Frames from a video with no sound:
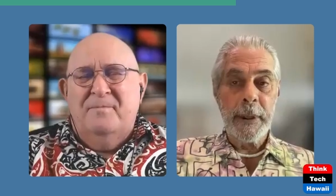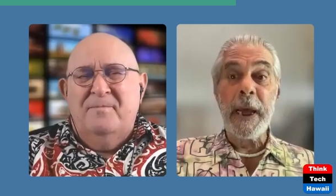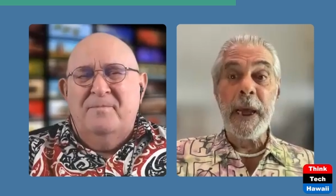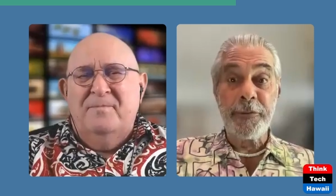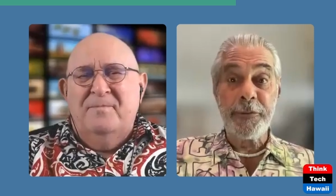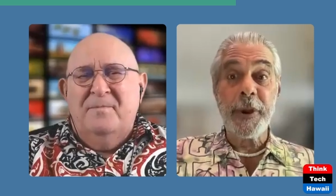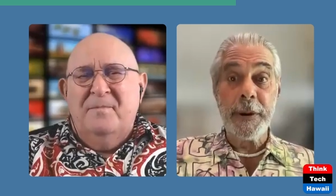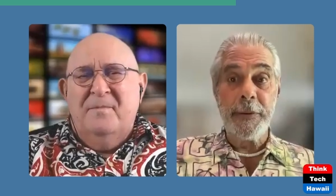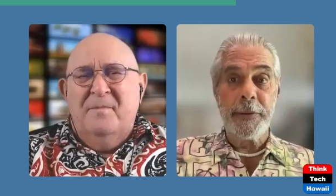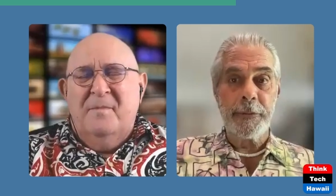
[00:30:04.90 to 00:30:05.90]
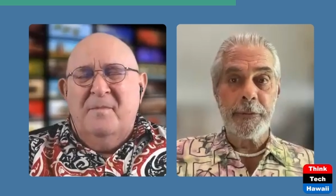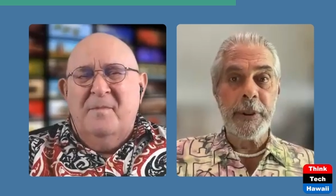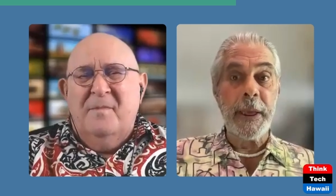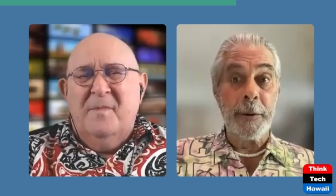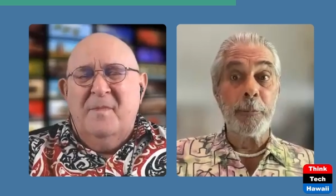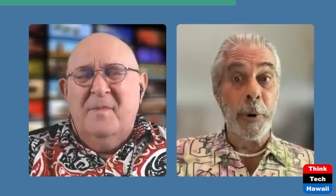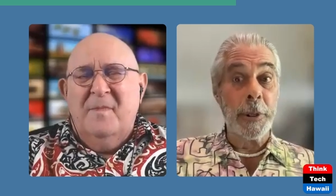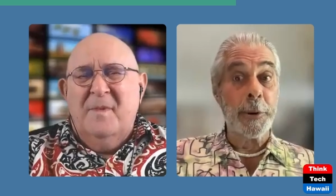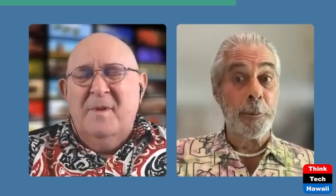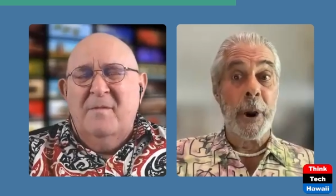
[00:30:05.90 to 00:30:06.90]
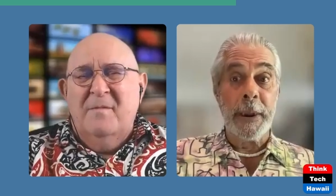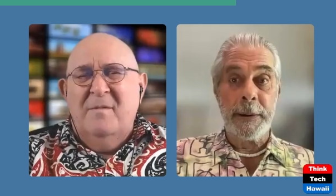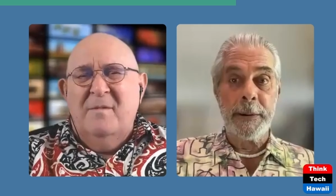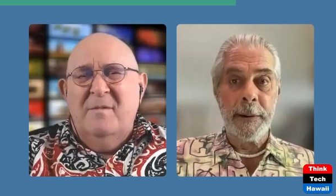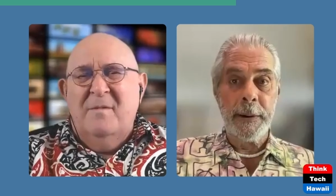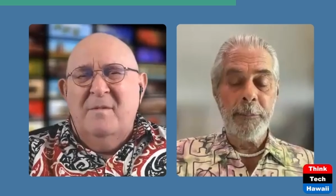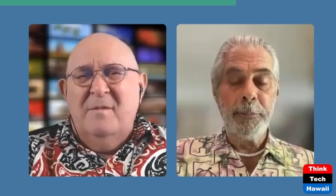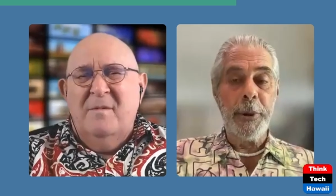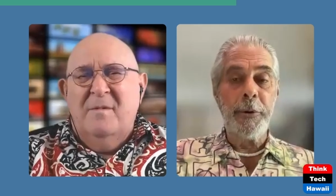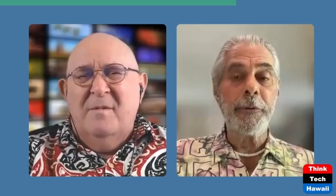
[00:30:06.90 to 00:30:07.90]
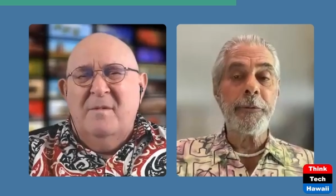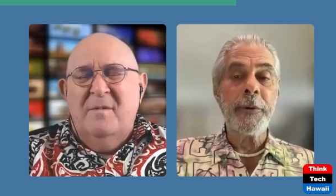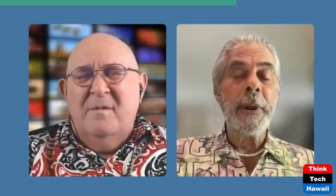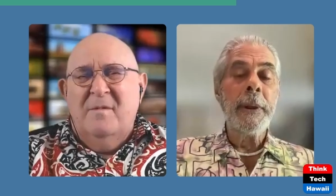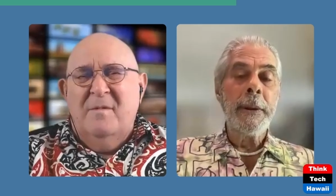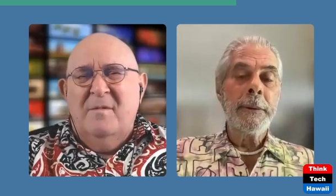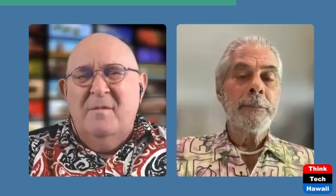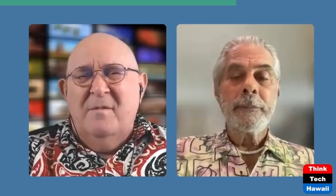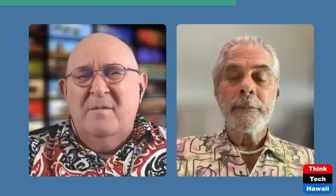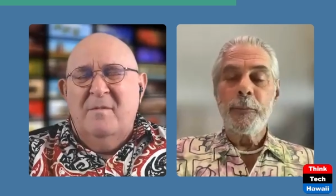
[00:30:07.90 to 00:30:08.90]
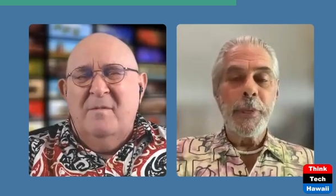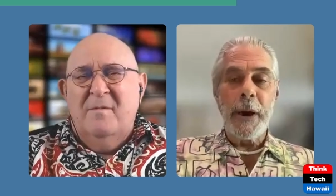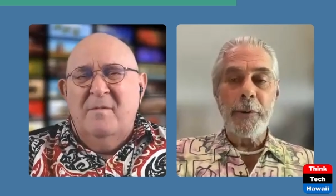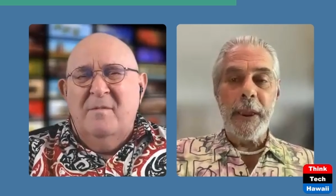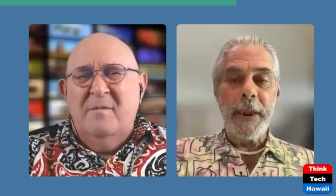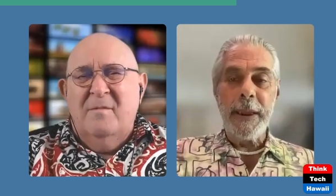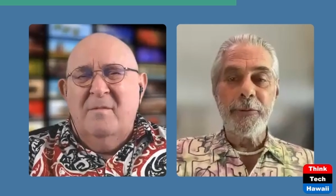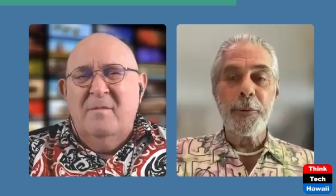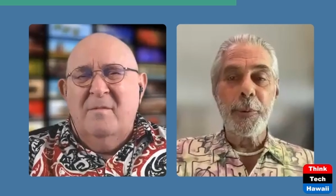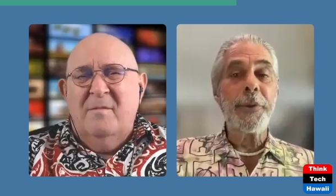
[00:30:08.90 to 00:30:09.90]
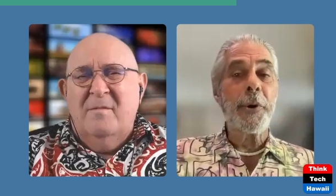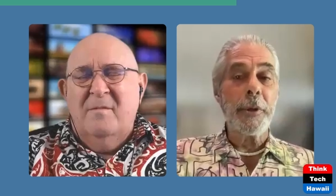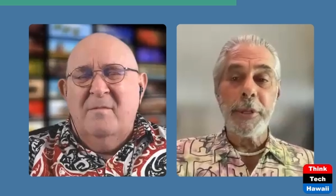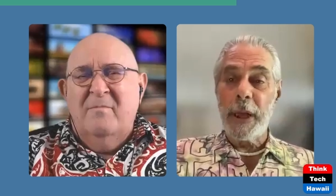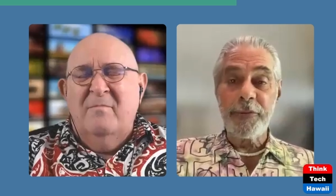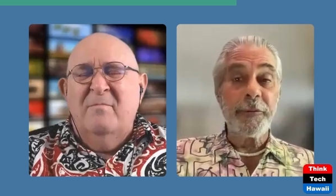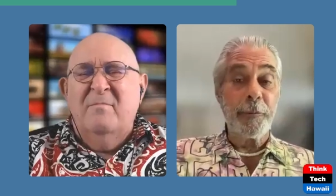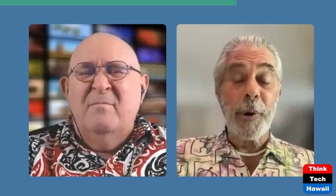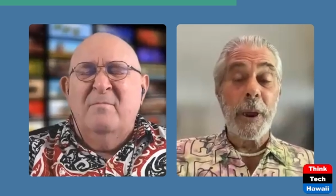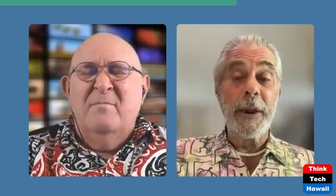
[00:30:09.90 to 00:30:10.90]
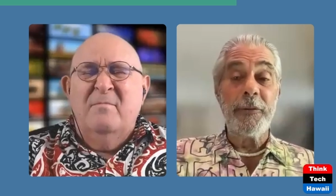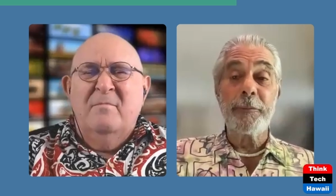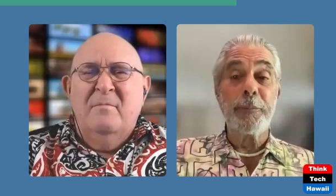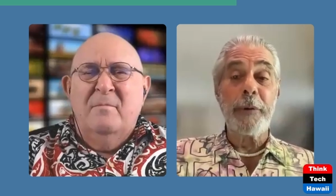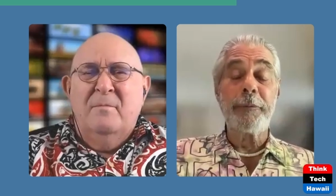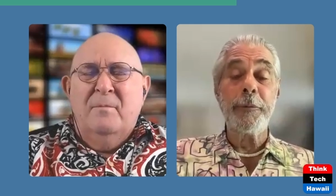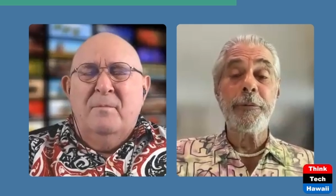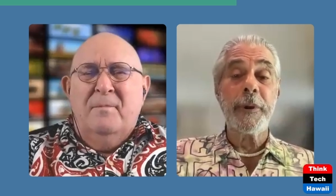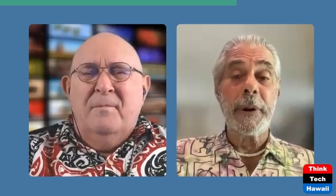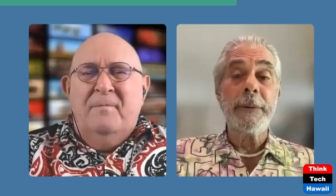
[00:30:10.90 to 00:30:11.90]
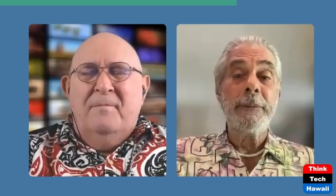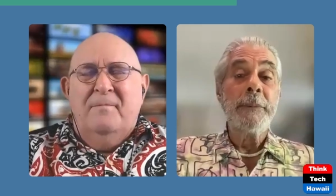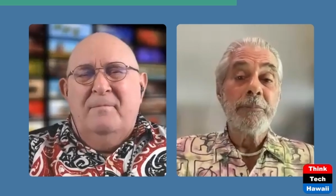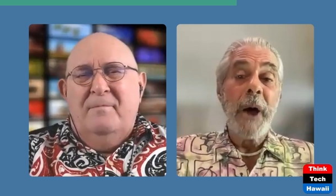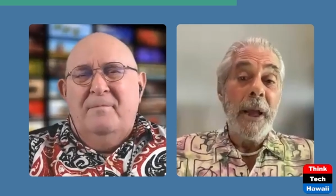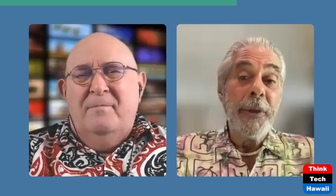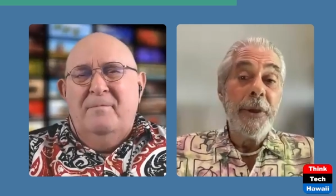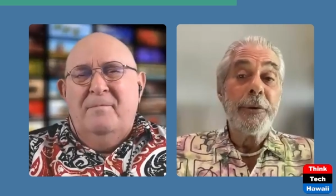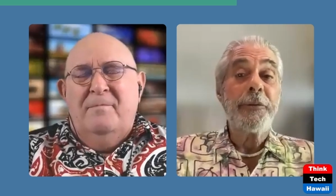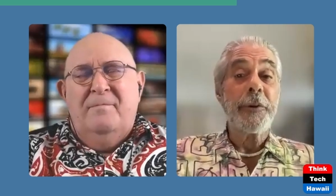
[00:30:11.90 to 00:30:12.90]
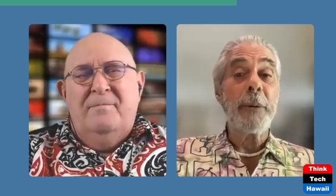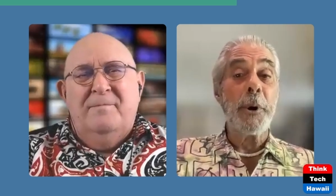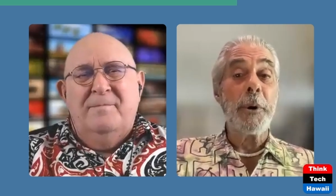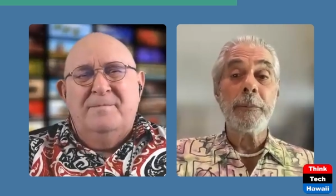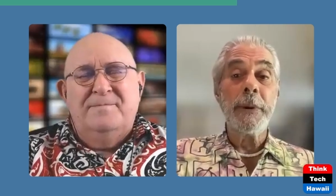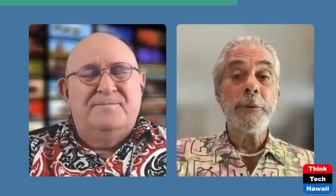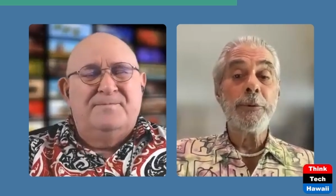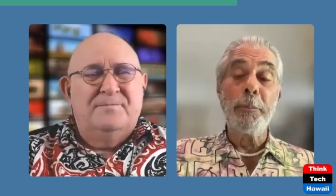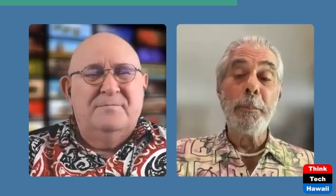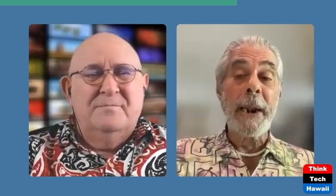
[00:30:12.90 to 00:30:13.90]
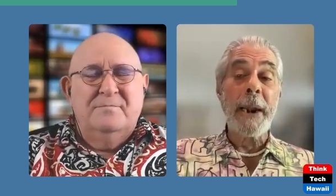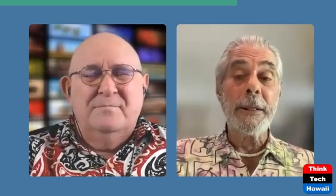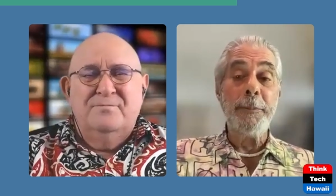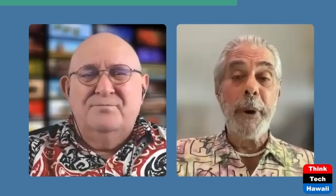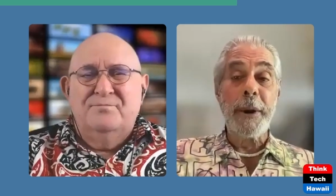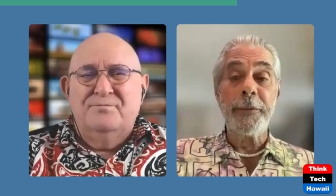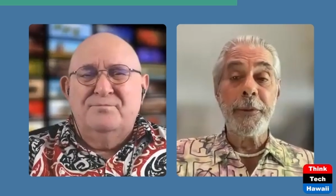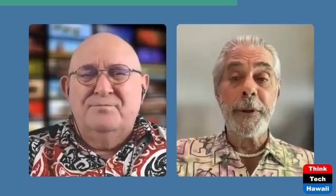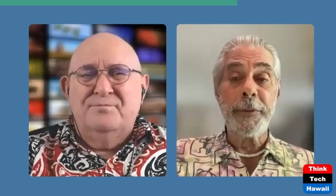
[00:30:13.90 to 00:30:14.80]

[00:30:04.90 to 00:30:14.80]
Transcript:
Speaker 1: And I'd study this and get it really right because without getting into it, there are lots of varieties of breadfruits, and I think that some are dramatically better than